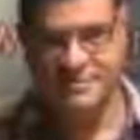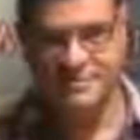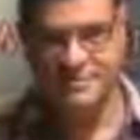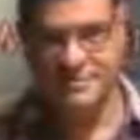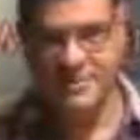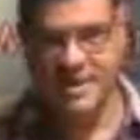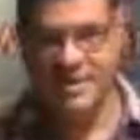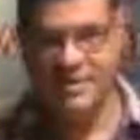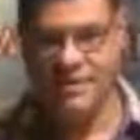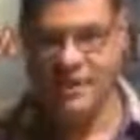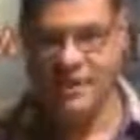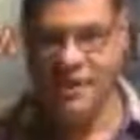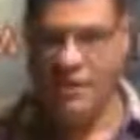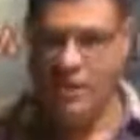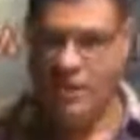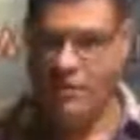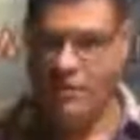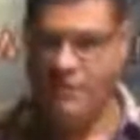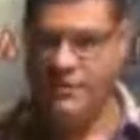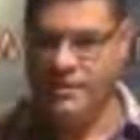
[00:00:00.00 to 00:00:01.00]
And
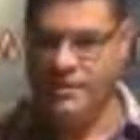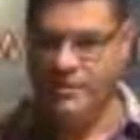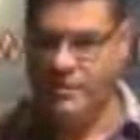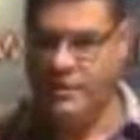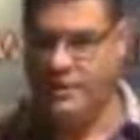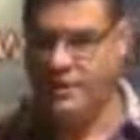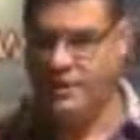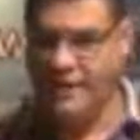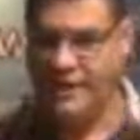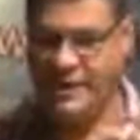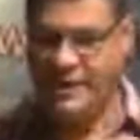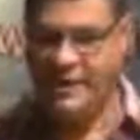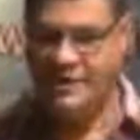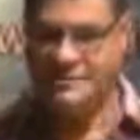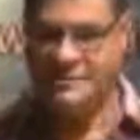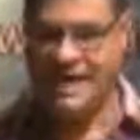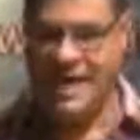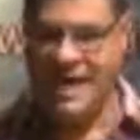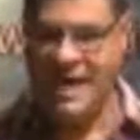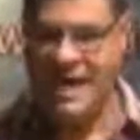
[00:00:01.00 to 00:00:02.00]
all the word is
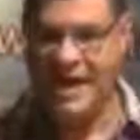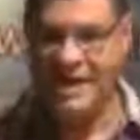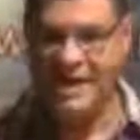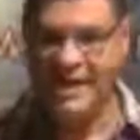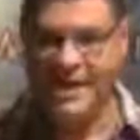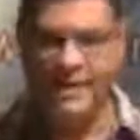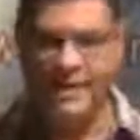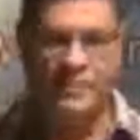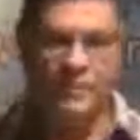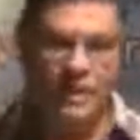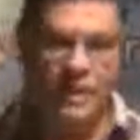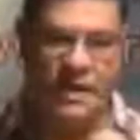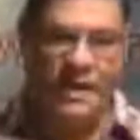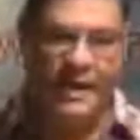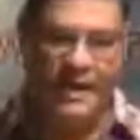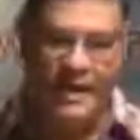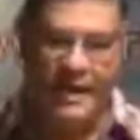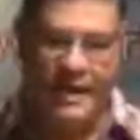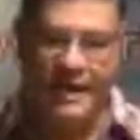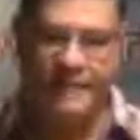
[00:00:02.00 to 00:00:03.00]
I am what I
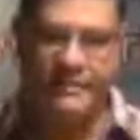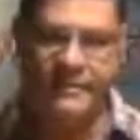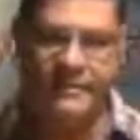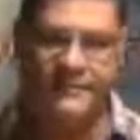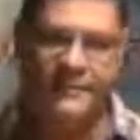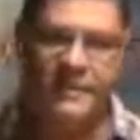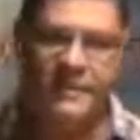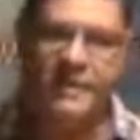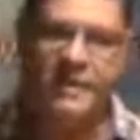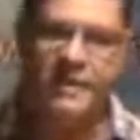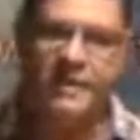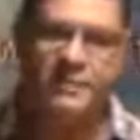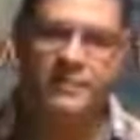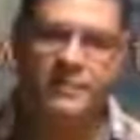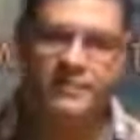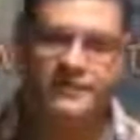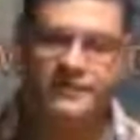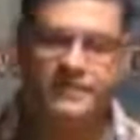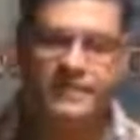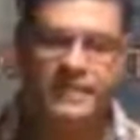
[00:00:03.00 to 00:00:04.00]
am in Hebrew.
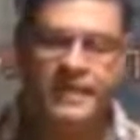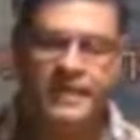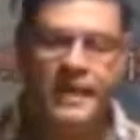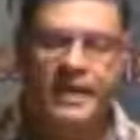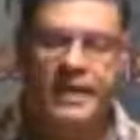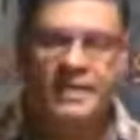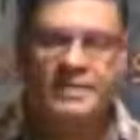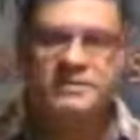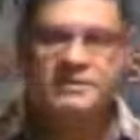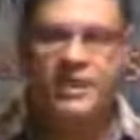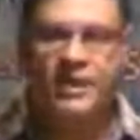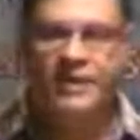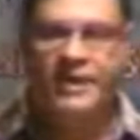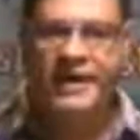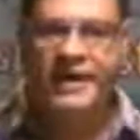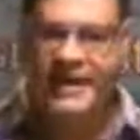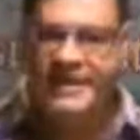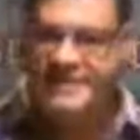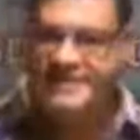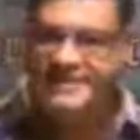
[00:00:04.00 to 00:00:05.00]
So
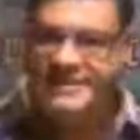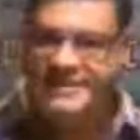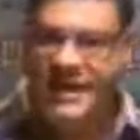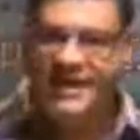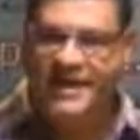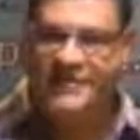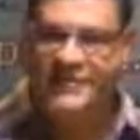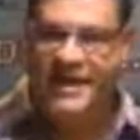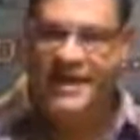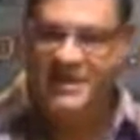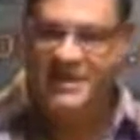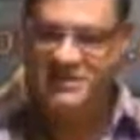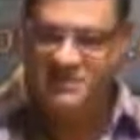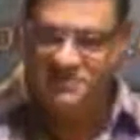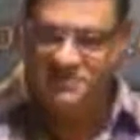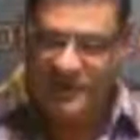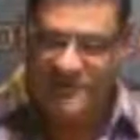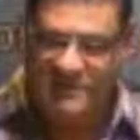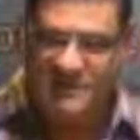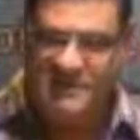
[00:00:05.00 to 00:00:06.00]
he's saying that he's
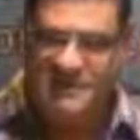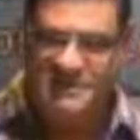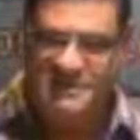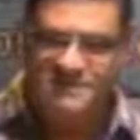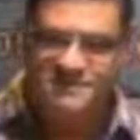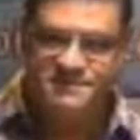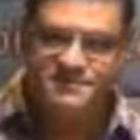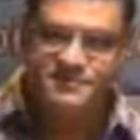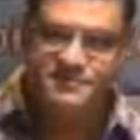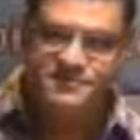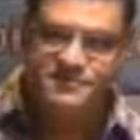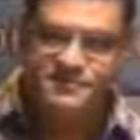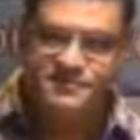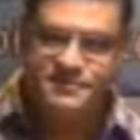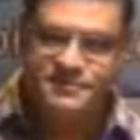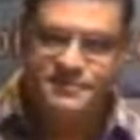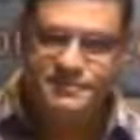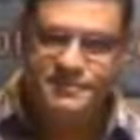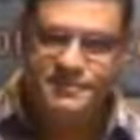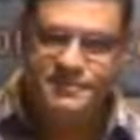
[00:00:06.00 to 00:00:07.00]
permanent.
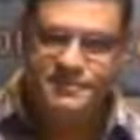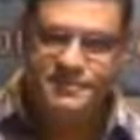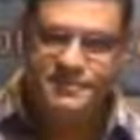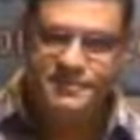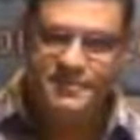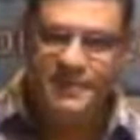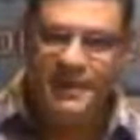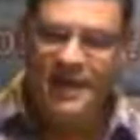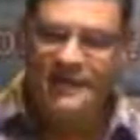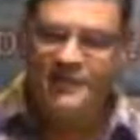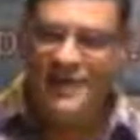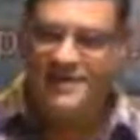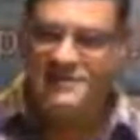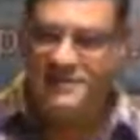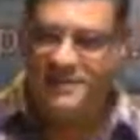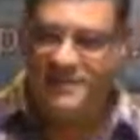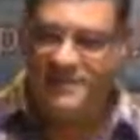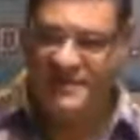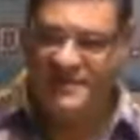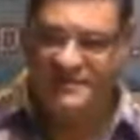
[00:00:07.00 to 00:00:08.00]
And that's the
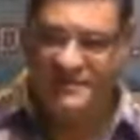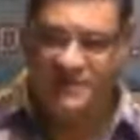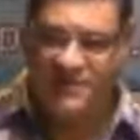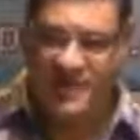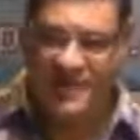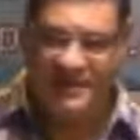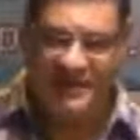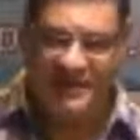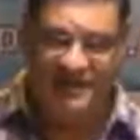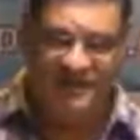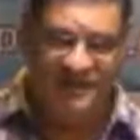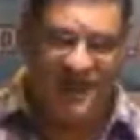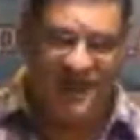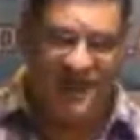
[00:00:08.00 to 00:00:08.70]
reason why that I've